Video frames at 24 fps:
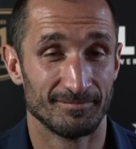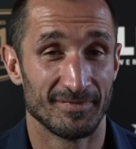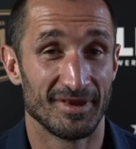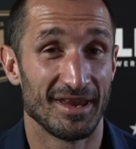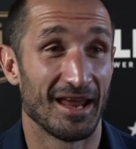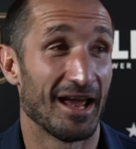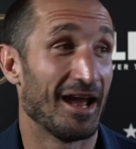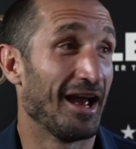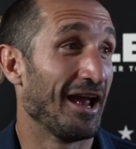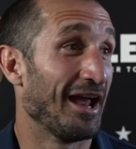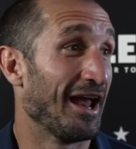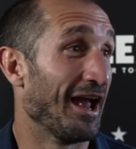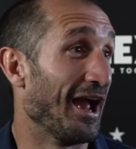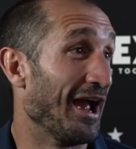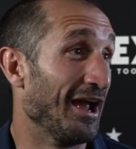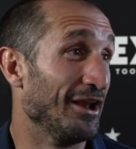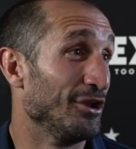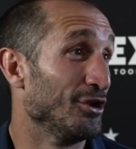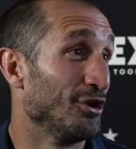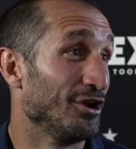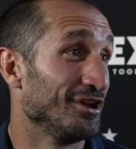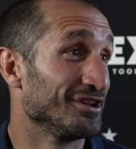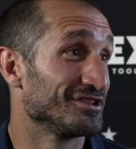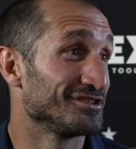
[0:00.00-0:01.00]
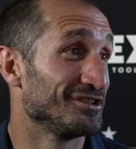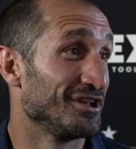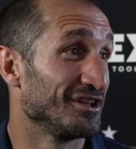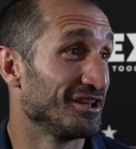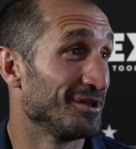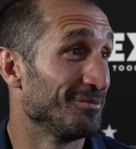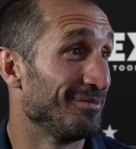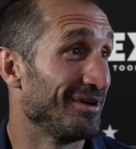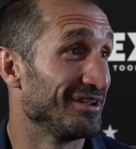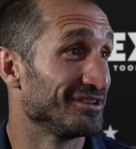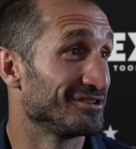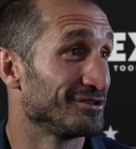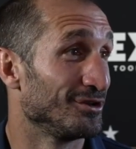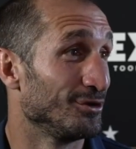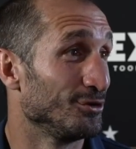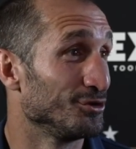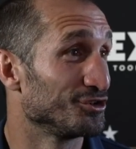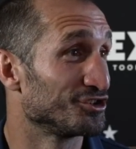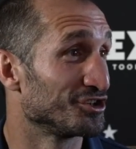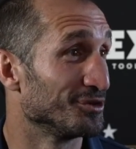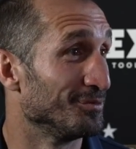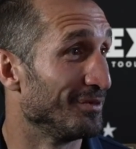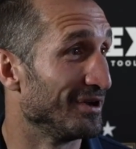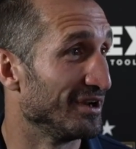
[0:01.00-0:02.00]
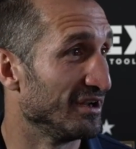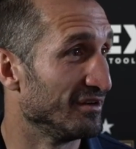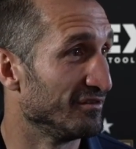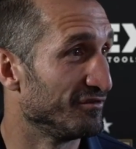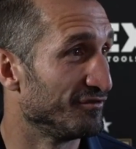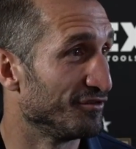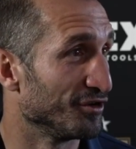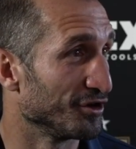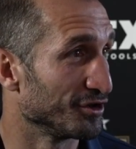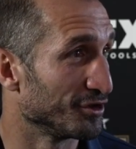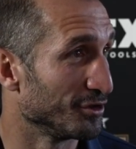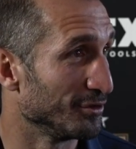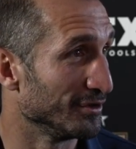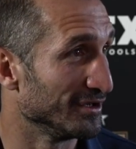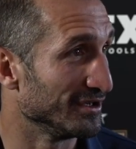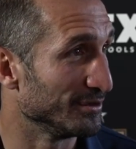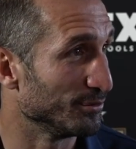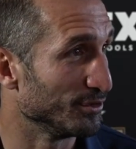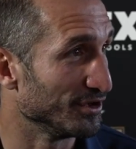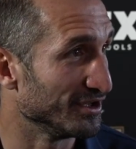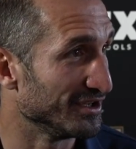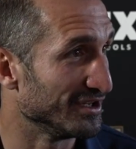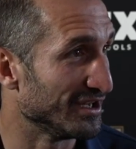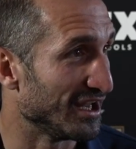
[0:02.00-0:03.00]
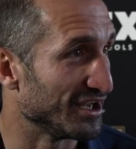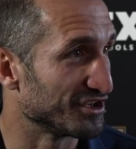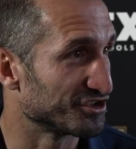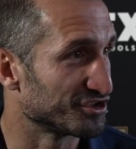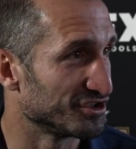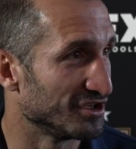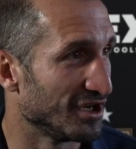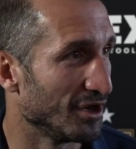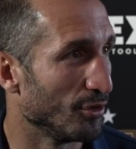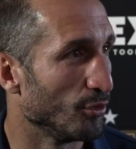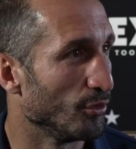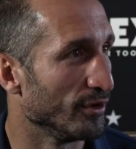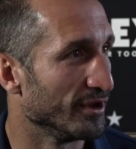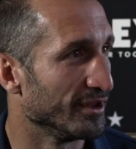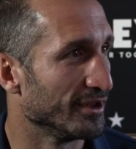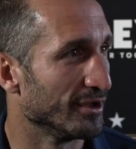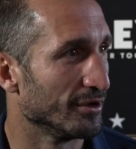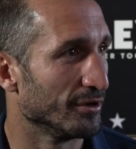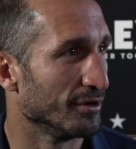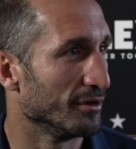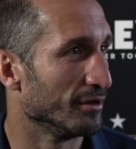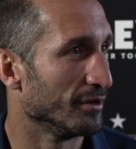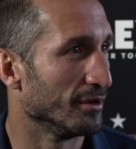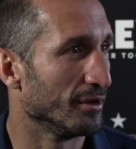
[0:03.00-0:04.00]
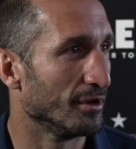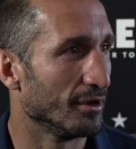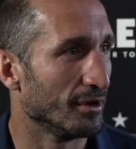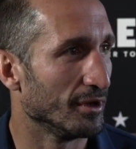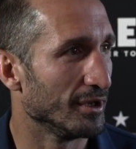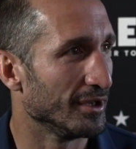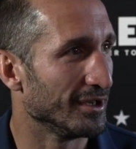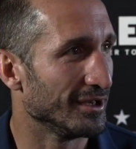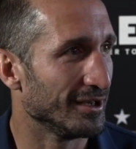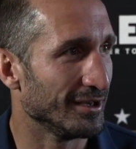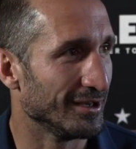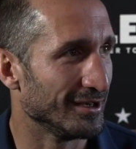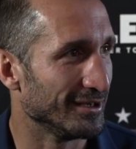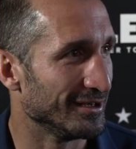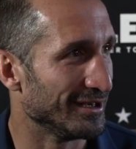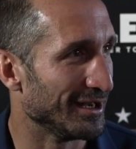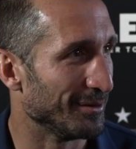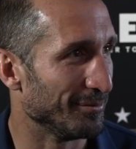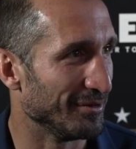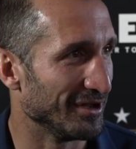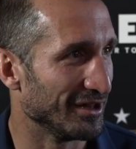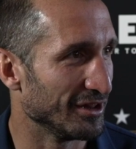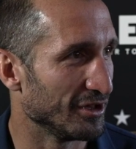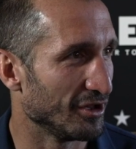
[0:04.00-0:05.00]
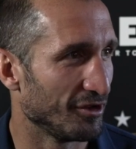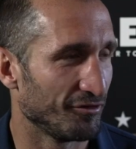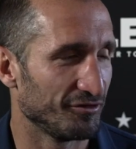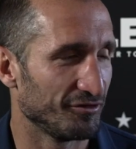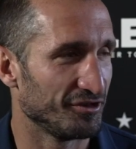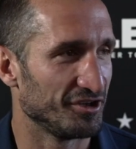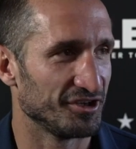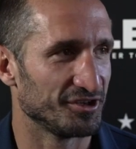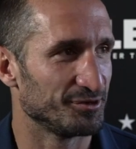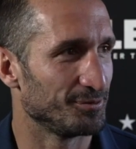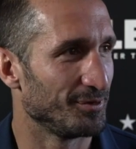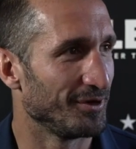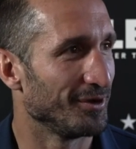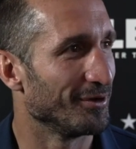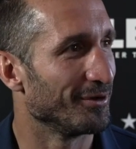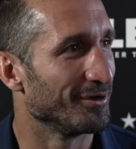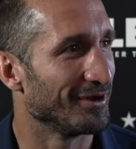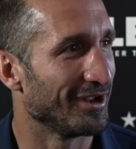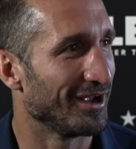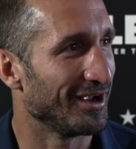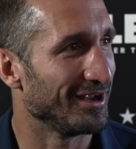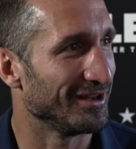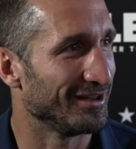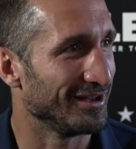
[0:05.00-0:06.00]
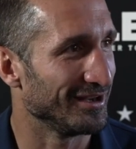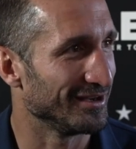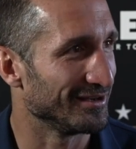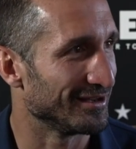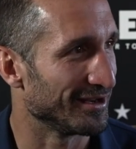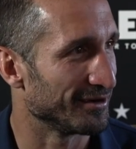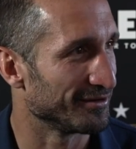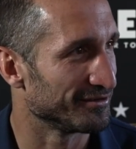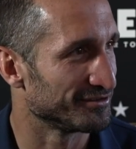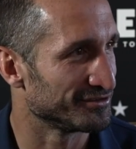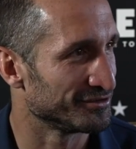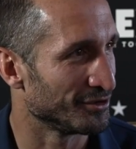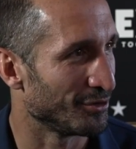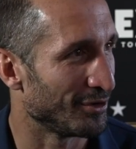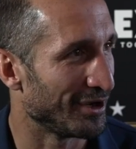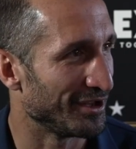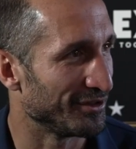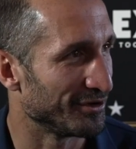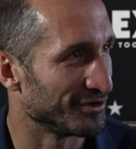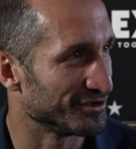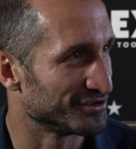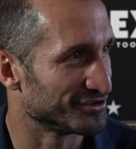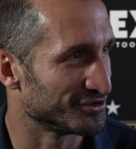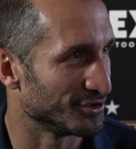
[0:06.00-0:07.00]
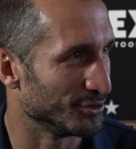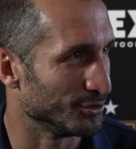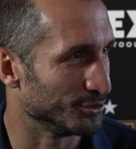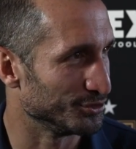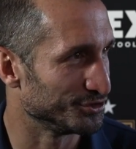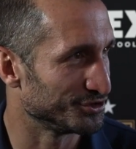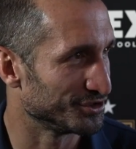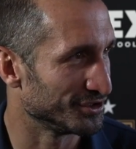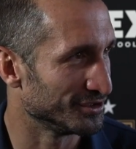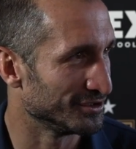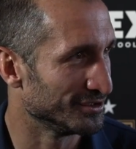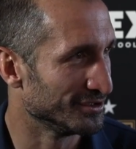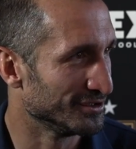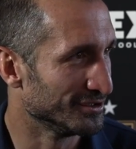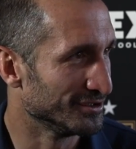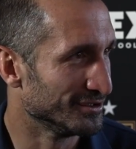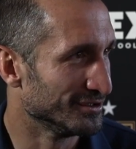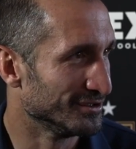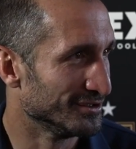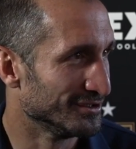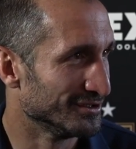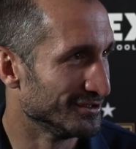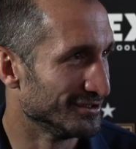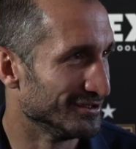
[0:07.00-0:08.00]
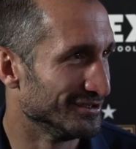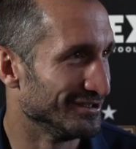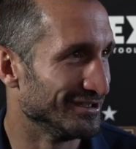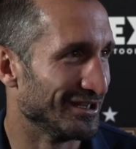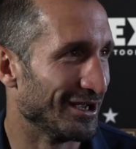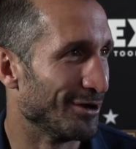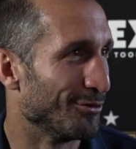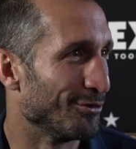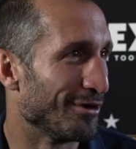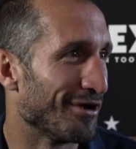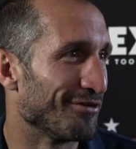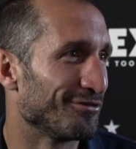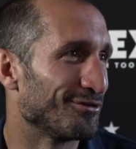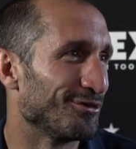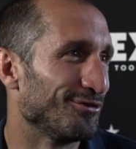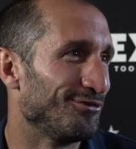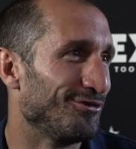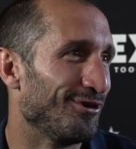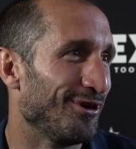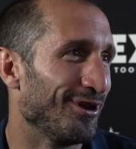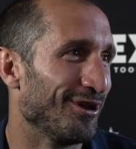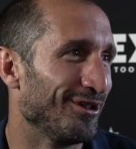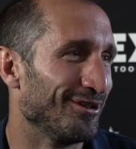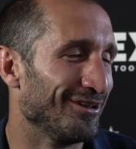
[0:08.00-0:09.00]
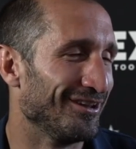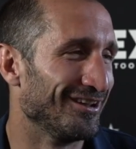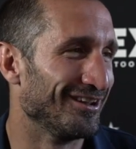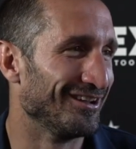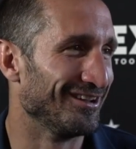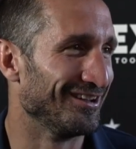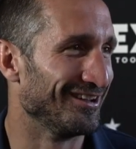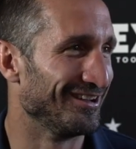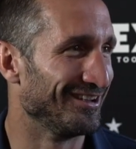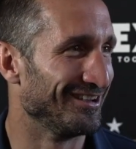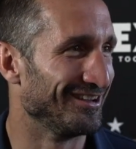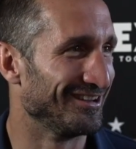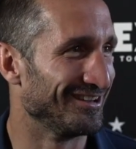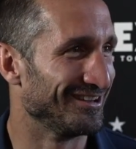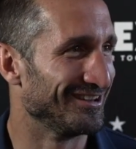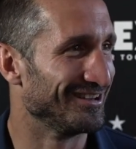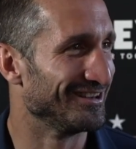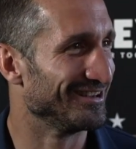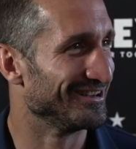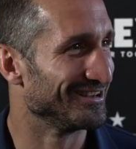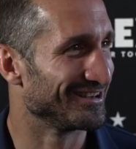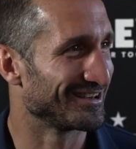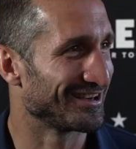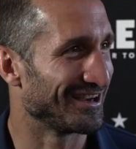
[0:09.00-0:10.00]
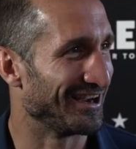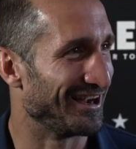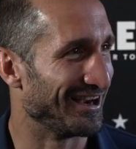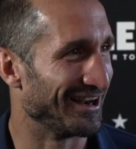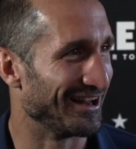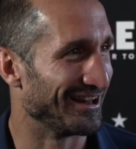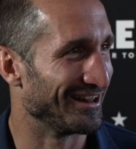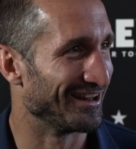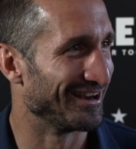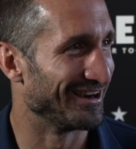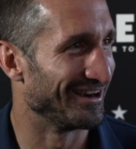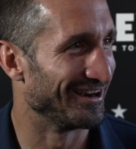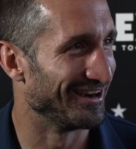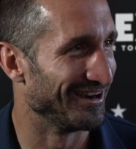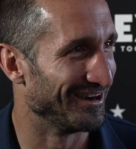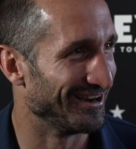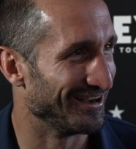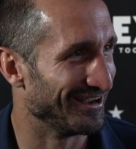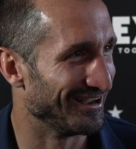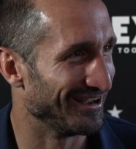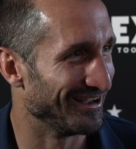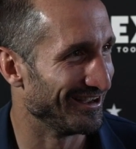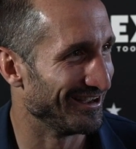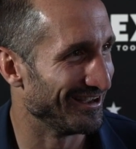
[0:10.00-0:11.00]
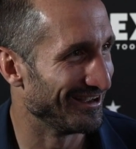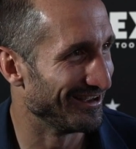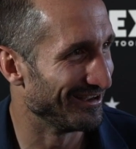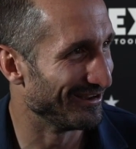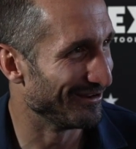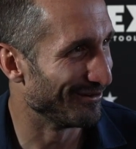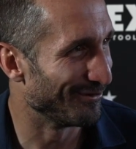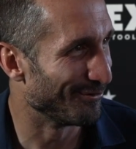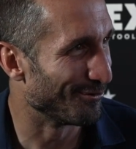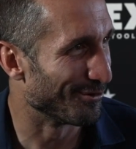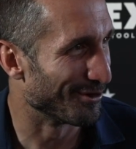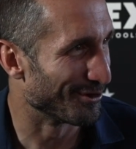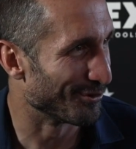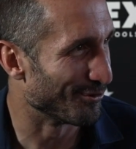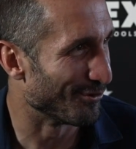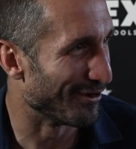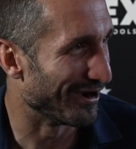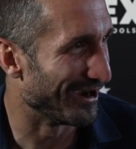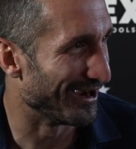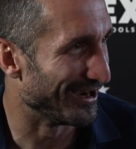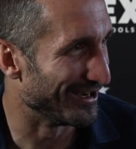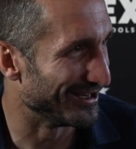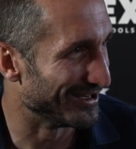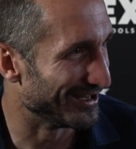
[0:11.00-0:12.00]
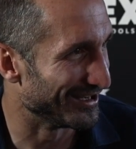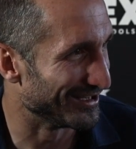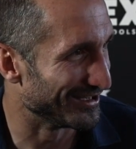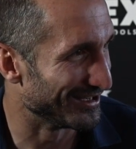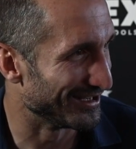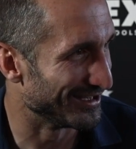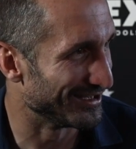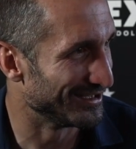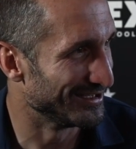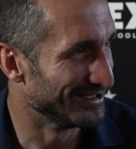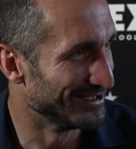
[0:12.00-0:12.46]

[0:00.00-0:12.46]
Yeah, I know it's not the best solution, but unfortunately, with national window in the middle of this period, I think there's no other solution. Yeah, we have to follow the calendar worldwide, and